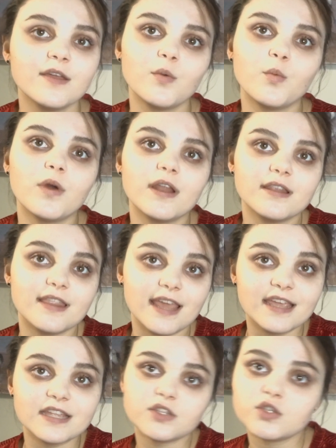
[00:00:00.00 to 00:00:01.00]
what they
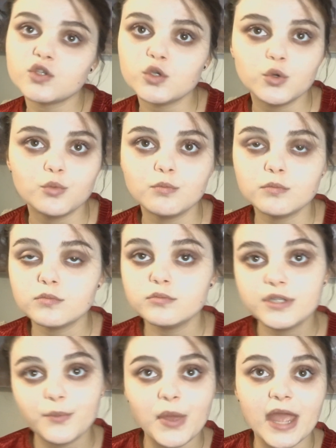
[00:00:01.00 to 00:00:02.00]
consume
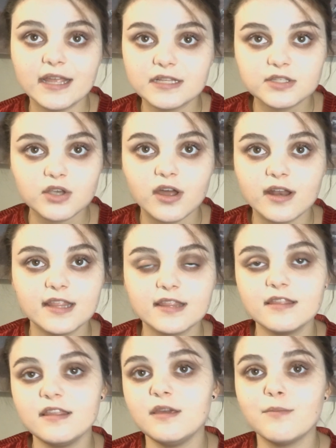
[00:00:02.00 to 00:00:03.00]
depends on
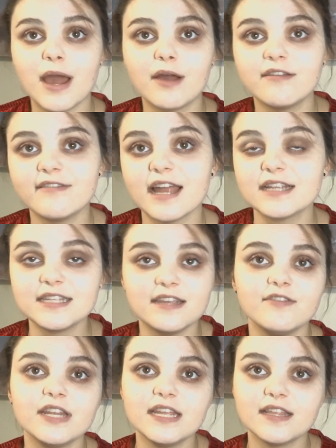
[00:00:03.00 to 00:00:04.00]
the amount of
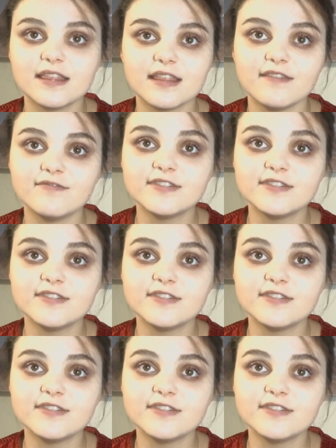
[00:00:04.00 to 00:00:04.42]
activity that they've